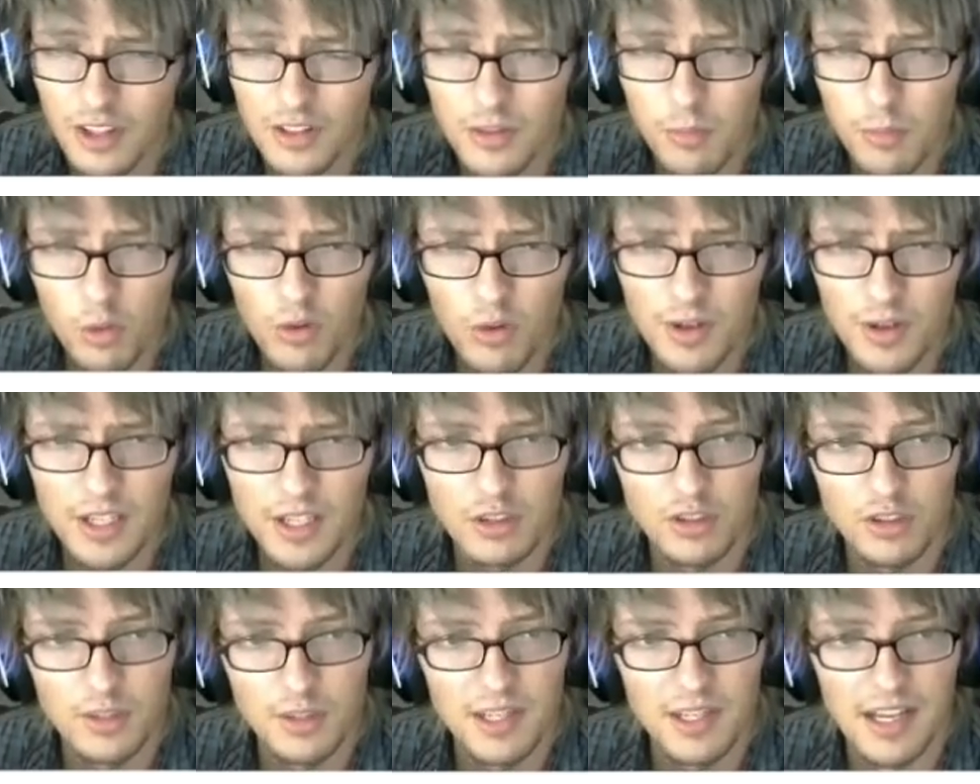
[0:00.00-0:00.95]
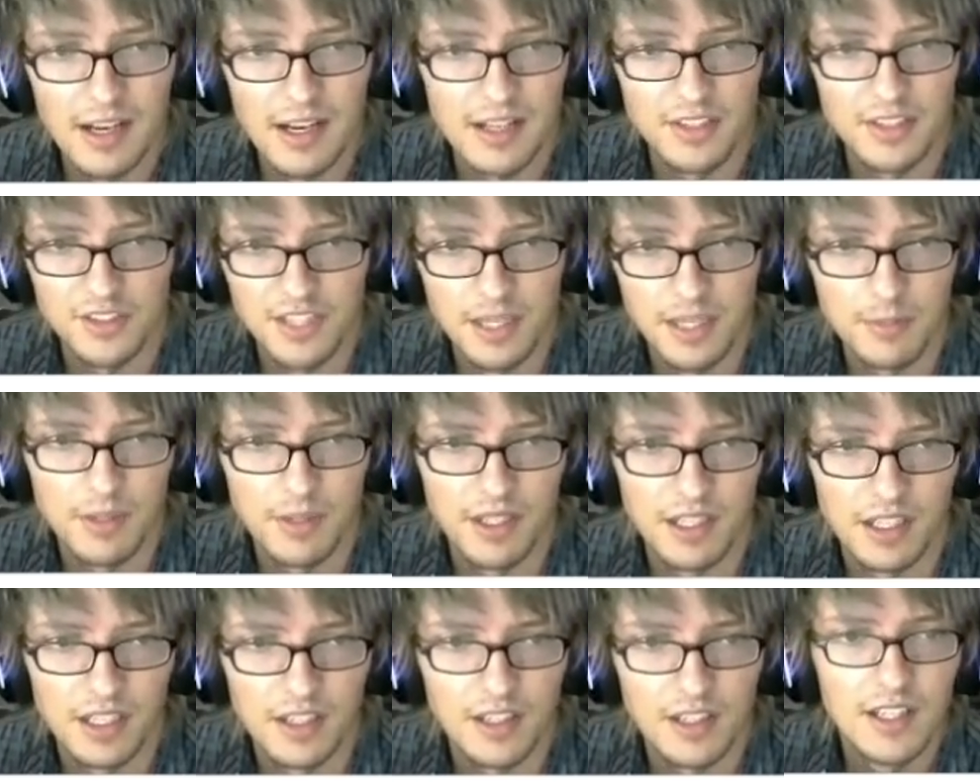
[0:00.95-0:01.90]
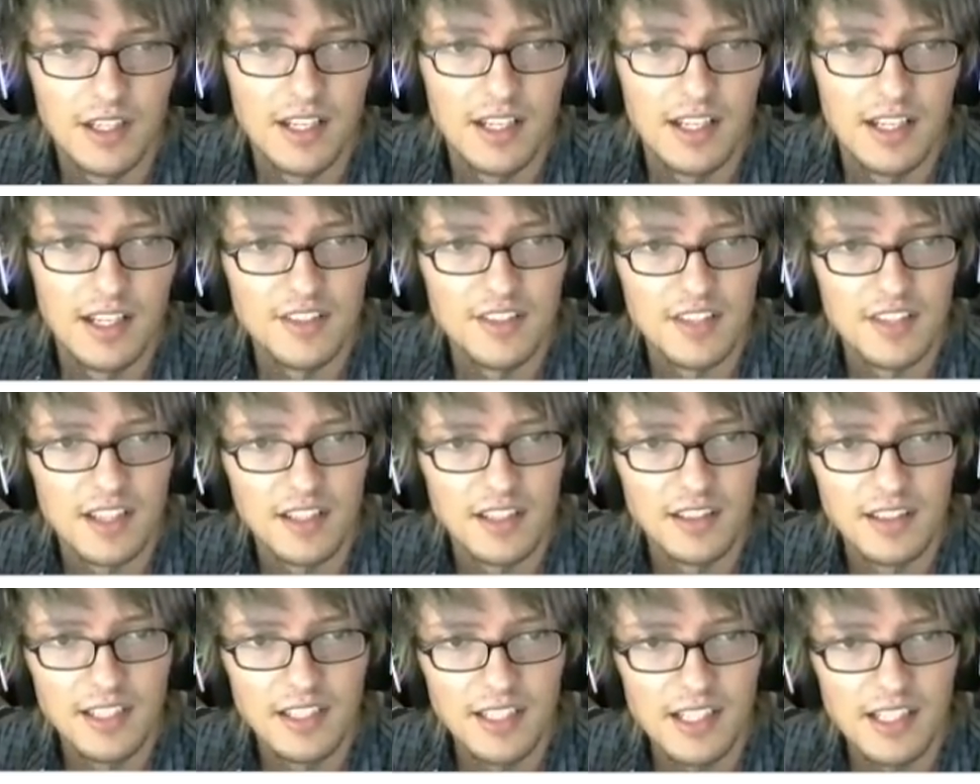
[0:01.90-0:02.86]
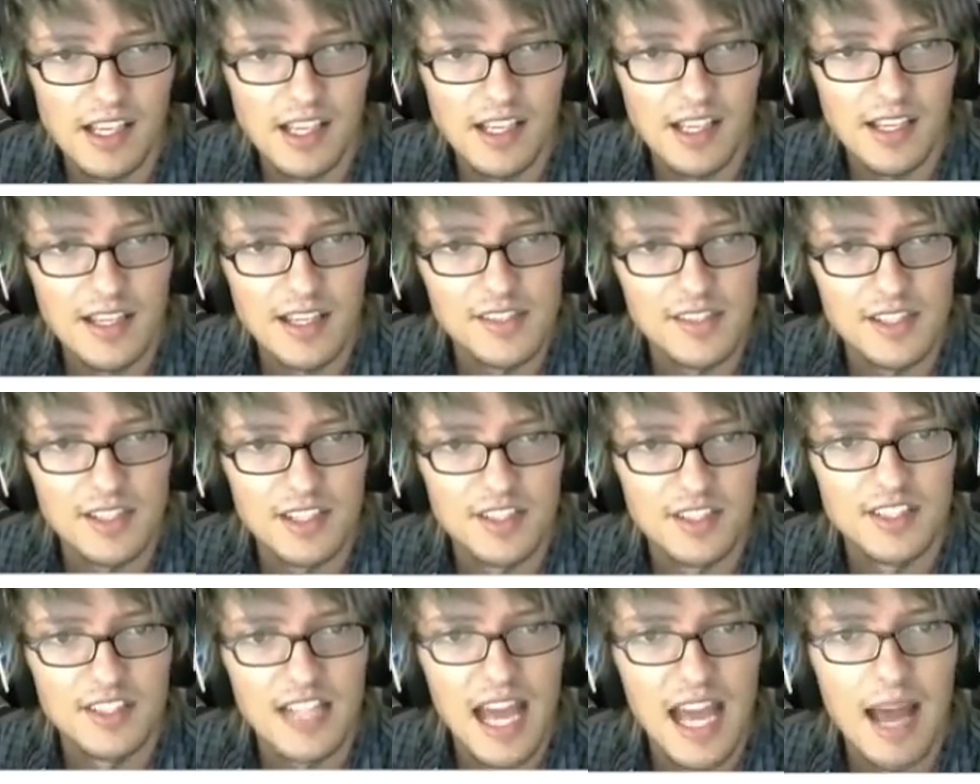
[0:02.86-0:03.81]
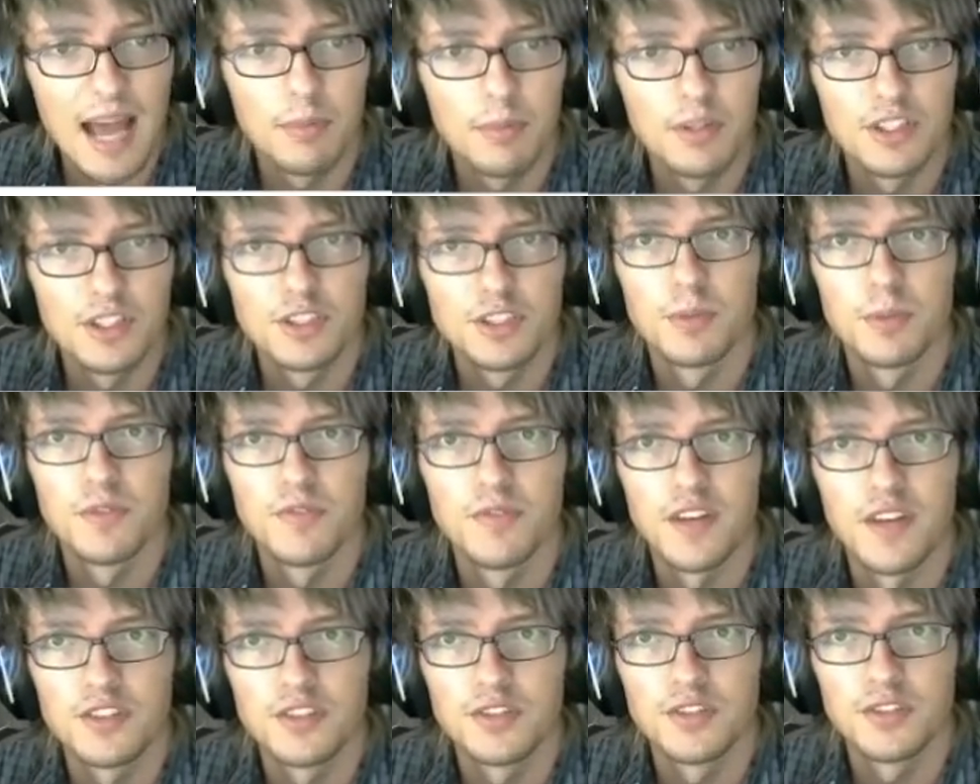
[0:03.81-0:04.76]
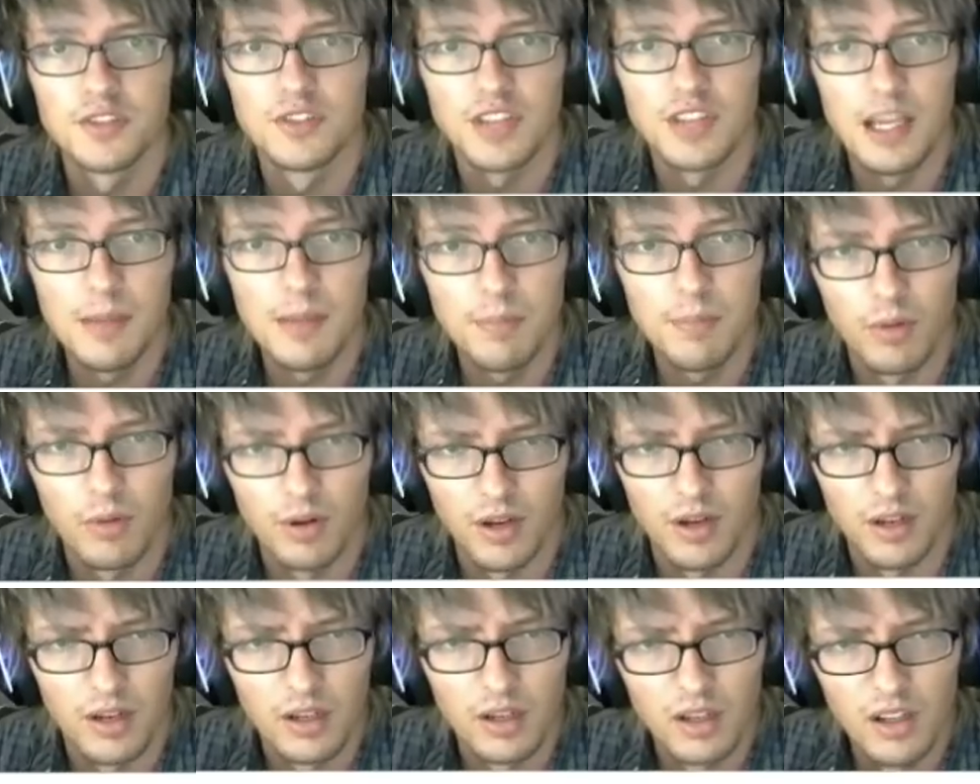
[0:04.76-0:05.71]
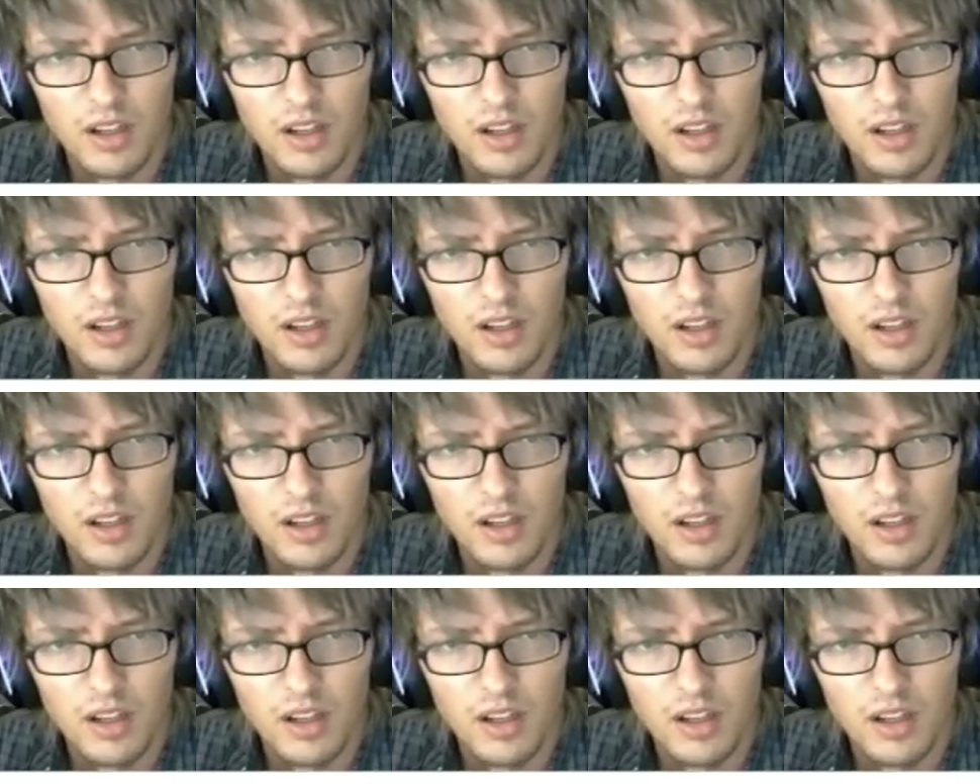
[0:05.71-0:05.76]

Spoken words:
The more incriminating statement here is that Lydia is an established professional skateboarder.